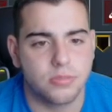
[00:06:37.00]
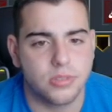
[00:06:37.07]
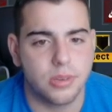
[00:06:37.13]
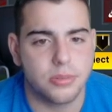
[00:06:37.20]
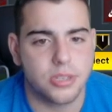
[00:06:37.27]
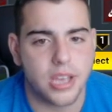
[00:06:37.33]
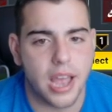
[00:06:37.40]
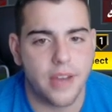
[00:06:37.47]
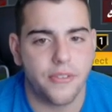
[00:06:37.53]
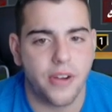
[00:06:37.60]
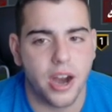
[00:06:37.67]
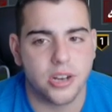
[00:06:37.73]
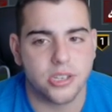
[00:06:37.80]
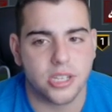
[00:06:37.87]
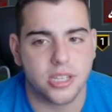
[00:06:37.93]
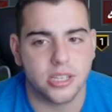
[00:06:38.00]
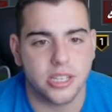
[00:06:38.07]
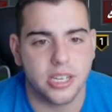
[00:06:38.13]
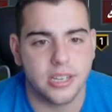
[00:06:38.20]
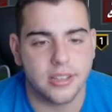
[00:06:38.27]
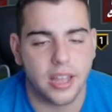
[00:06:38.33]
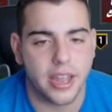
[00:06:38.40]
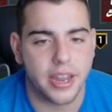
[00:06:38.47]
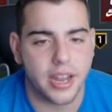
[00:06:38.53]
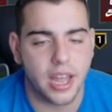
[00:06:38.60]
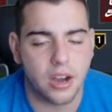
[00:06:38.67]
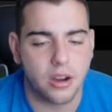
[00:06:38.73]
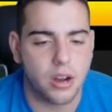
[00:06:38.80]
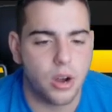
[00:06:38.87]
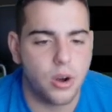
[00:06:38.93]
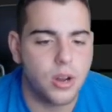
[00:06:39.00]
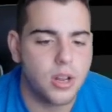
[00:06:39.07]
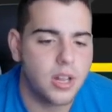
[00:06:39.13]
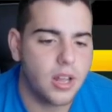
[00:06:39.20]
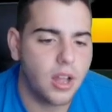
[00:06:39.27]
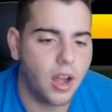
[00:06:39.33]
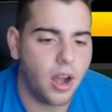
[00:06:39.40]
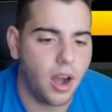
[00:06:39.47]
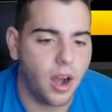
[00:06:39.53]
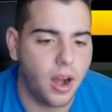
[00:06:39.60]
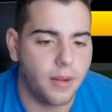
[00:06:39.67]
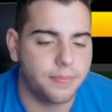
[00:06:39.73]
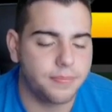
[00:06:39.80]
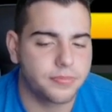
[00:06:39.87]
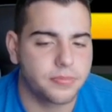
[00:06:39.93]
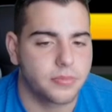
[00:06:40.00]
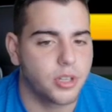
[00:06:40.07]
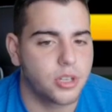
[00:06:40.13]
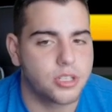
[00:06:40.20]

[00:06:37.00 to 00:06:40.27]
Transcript: some Sapphires at the league, like, I don't know. Um, they're